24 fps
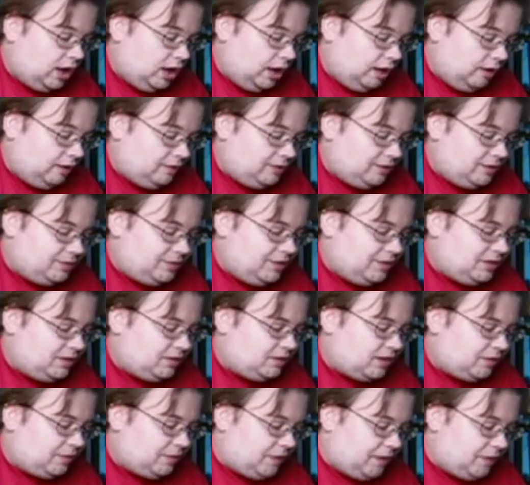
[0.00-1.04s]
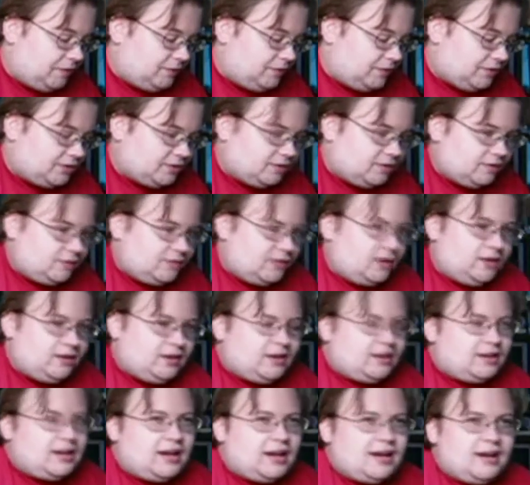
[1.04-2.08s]
However, in the meantime, I've recently found
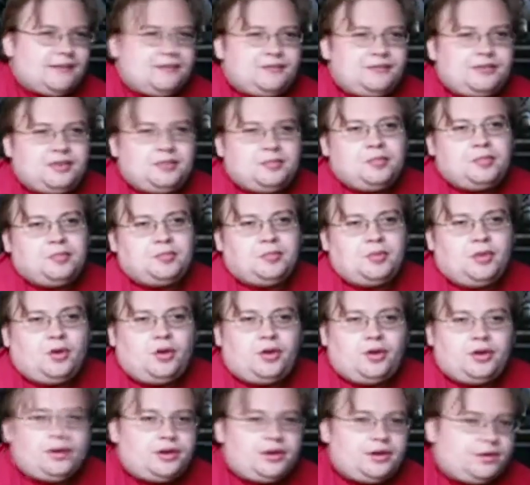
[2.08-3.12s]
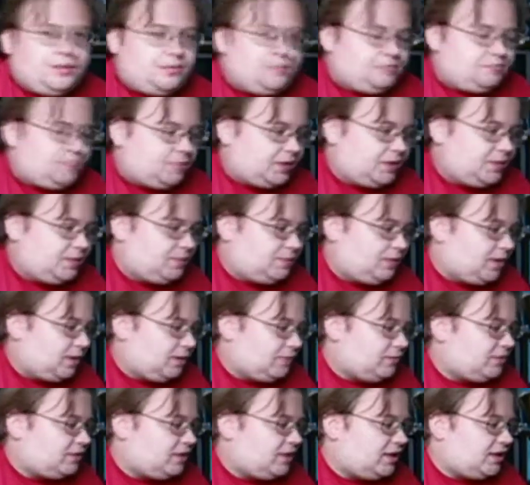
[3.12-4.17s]
out I have even more money
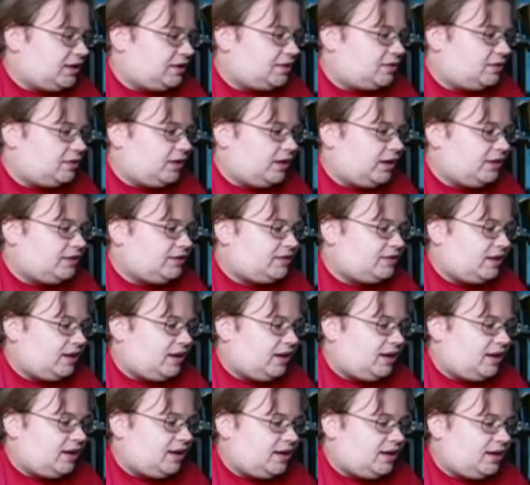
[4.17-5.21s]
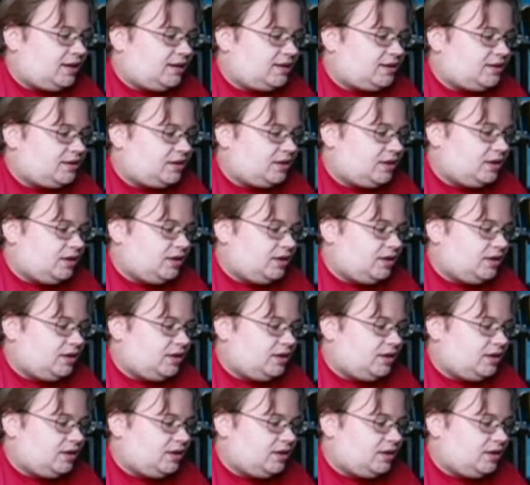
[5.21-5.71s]
problems than I thought, and